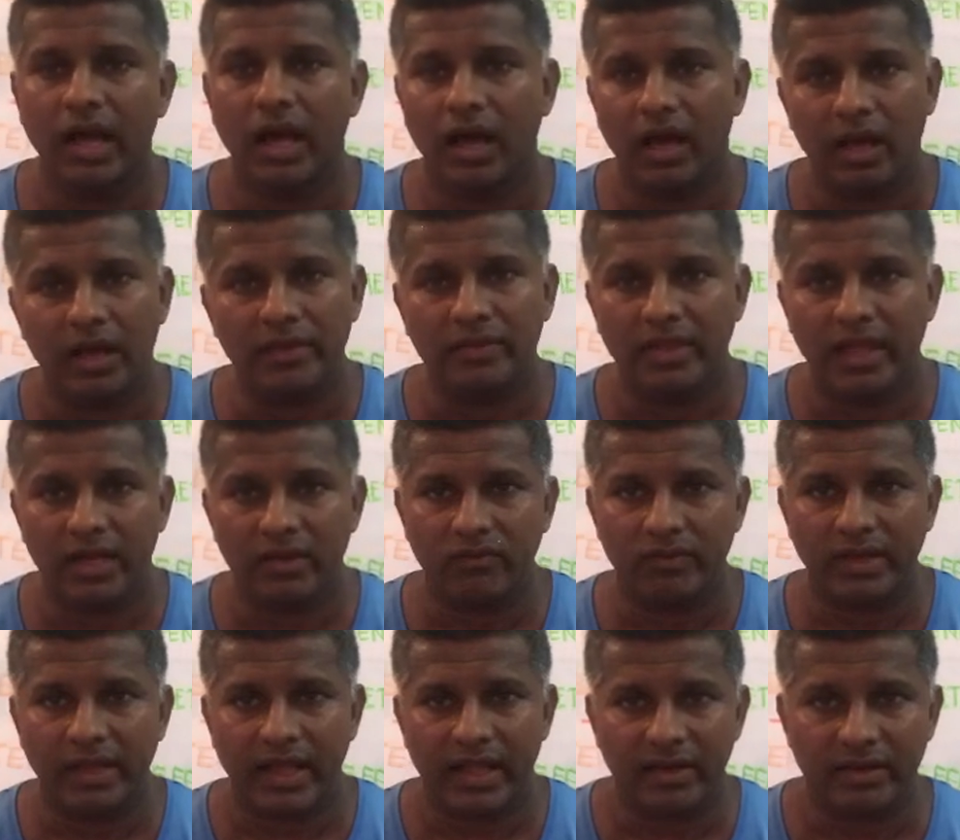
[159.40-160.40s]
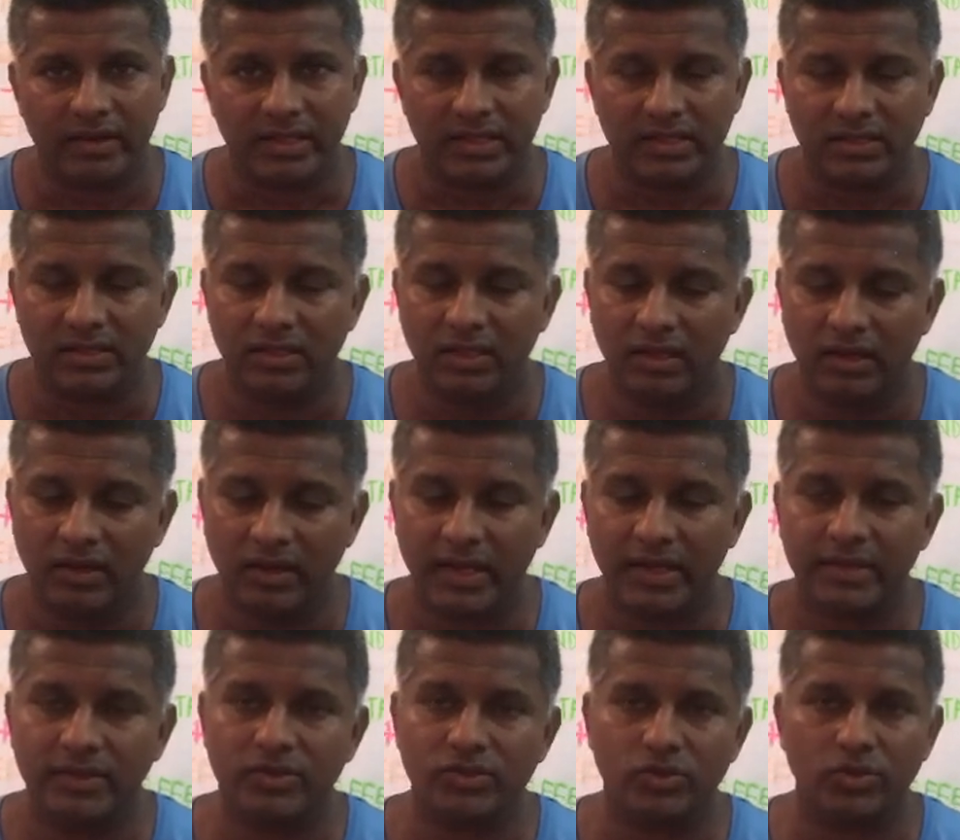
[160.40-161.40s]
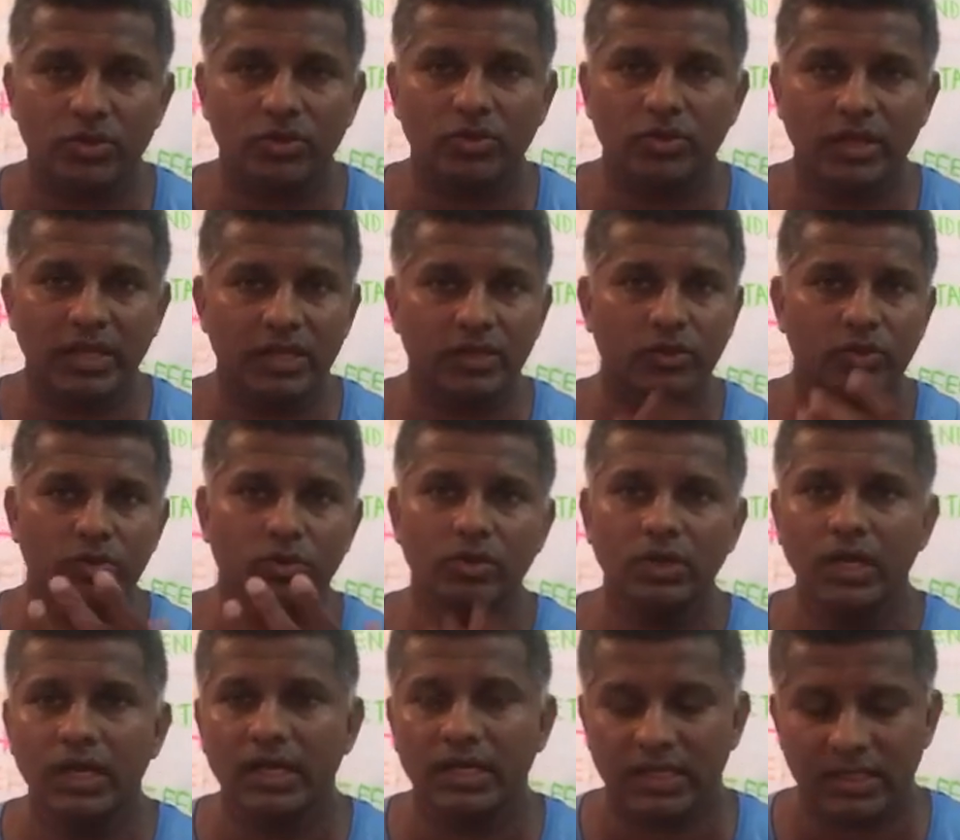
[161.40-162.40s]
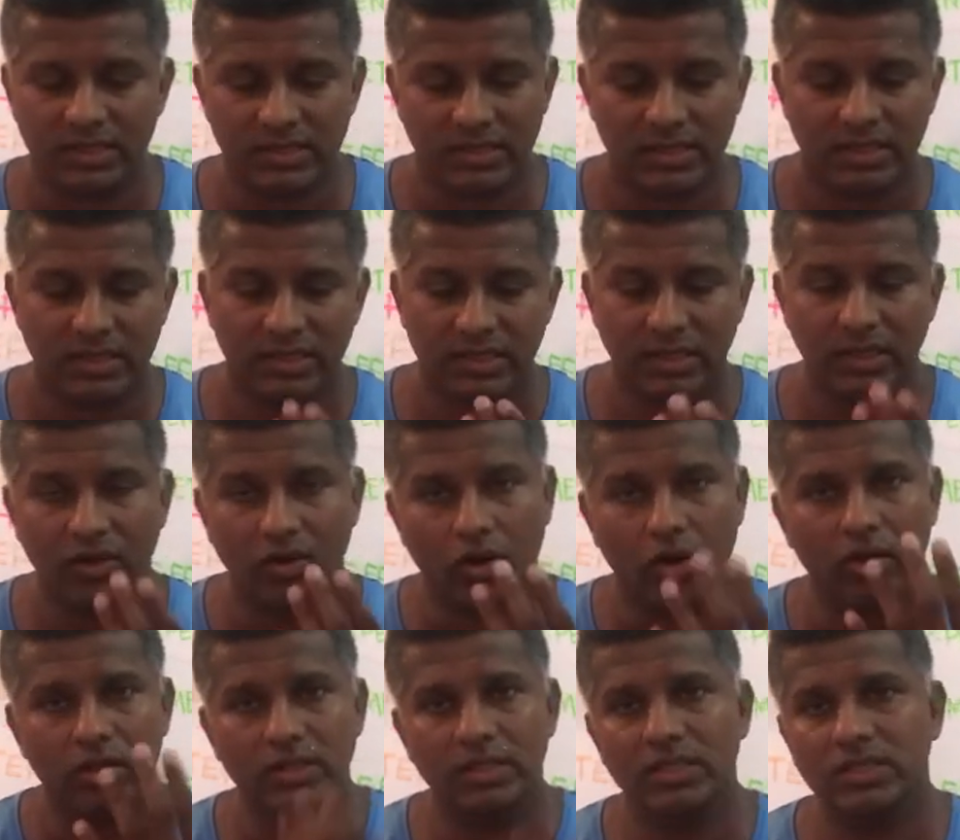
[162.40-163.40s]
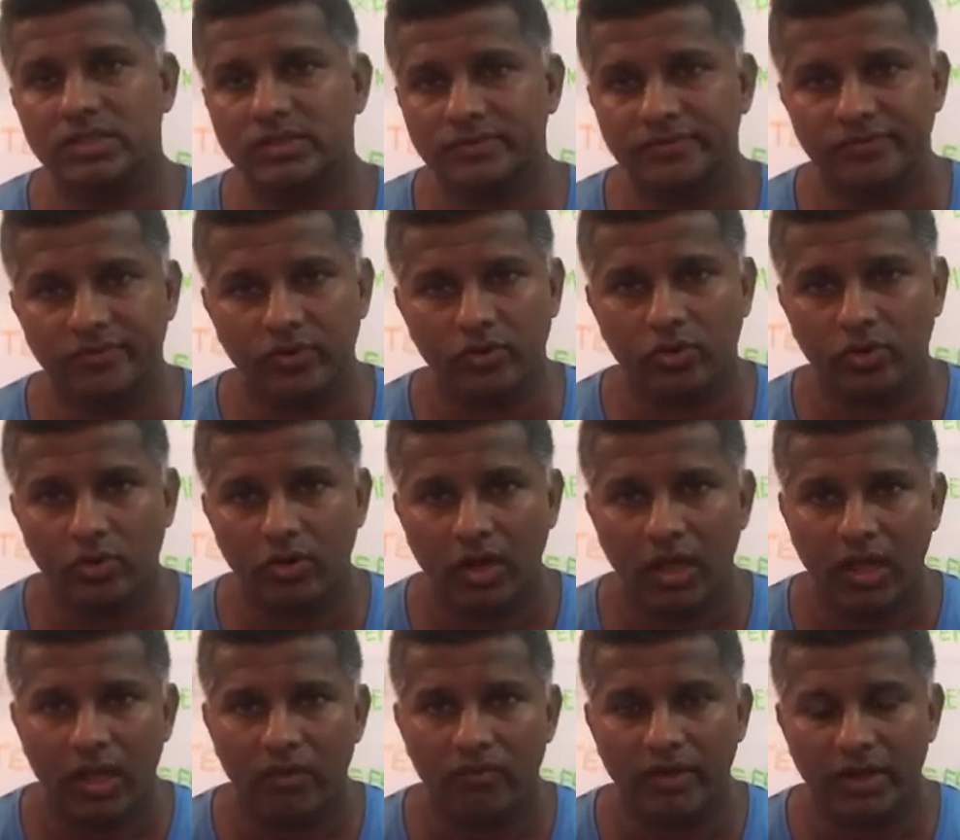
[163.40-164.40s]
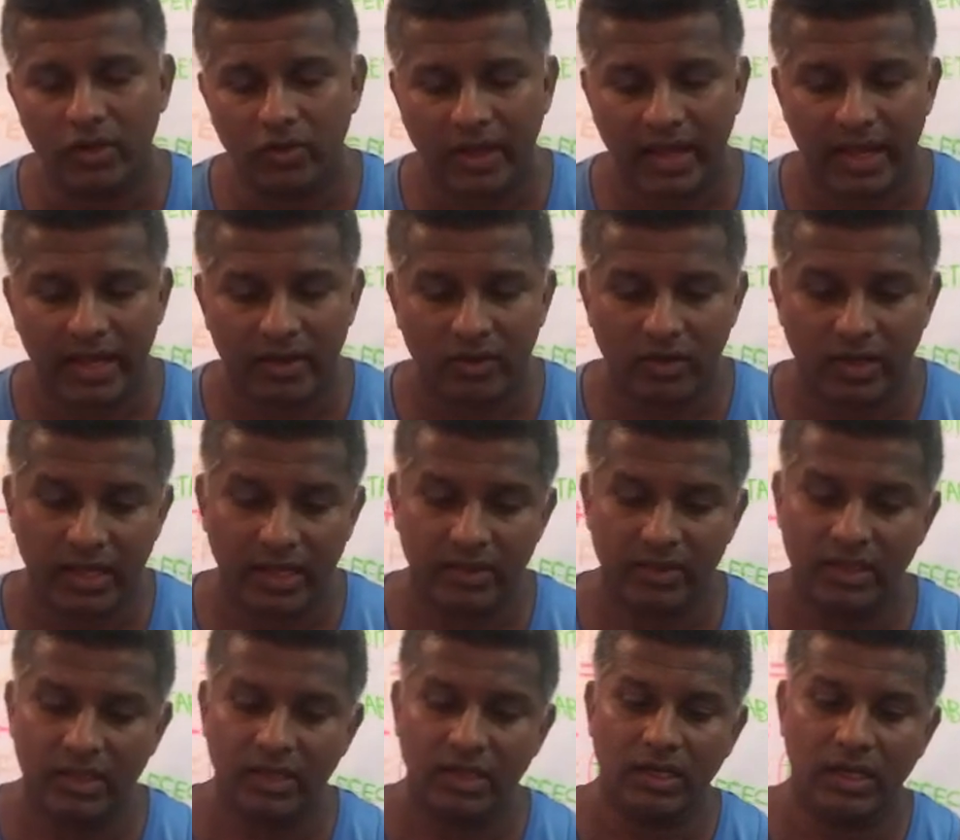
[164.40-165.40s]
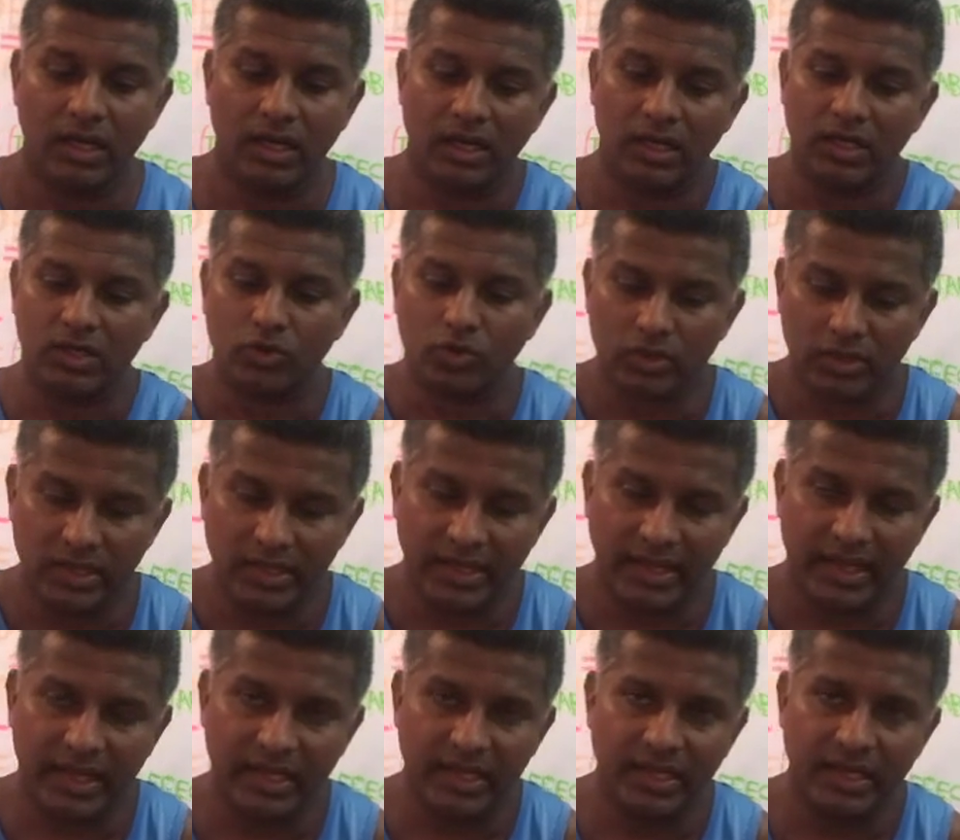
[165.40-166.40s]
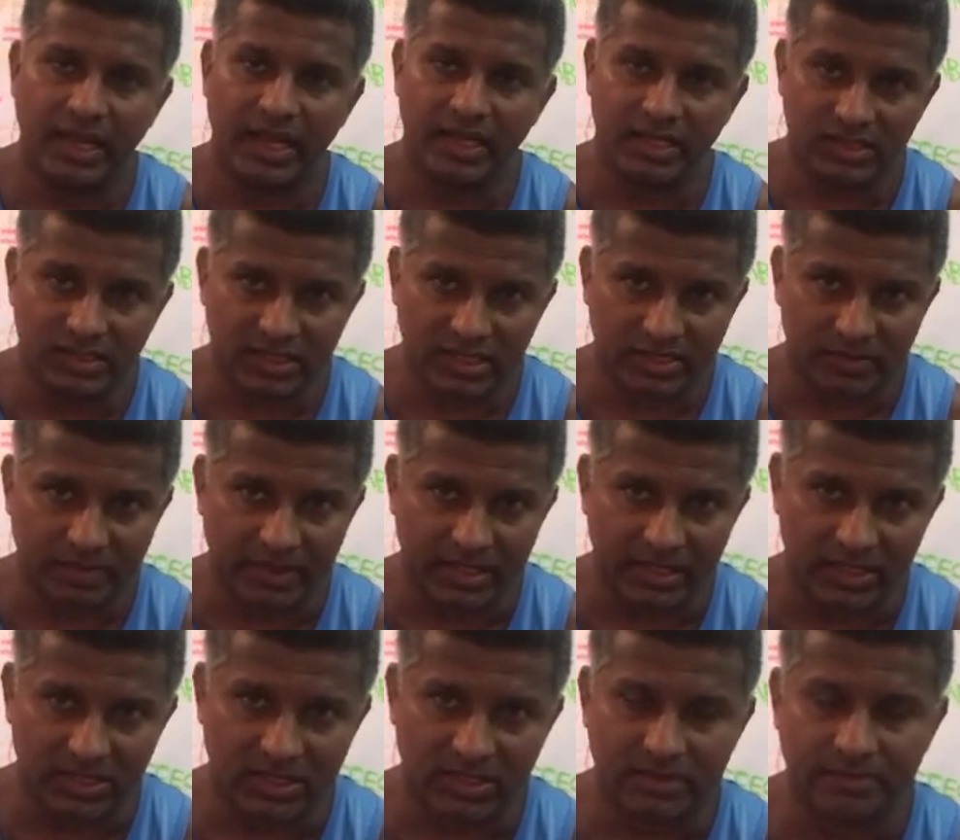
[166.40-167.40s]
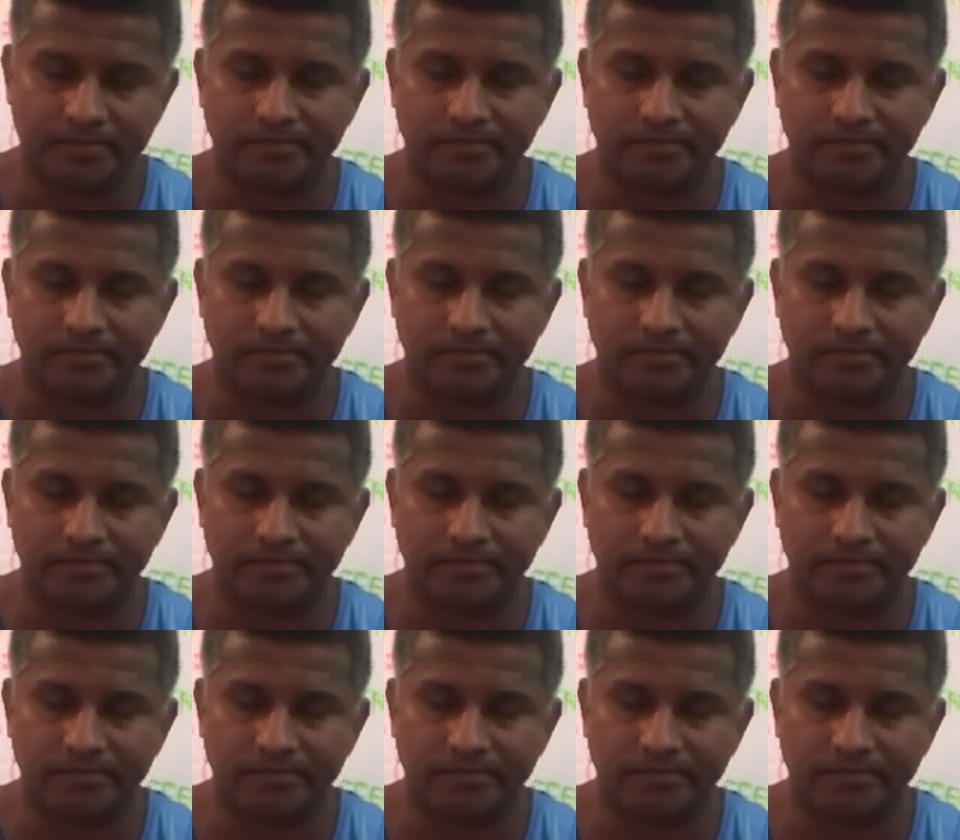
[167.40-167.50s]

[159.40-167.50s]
uh, in that way calories, right? So you need to consider all these four when you calculate the uh, total daily energy expenditure.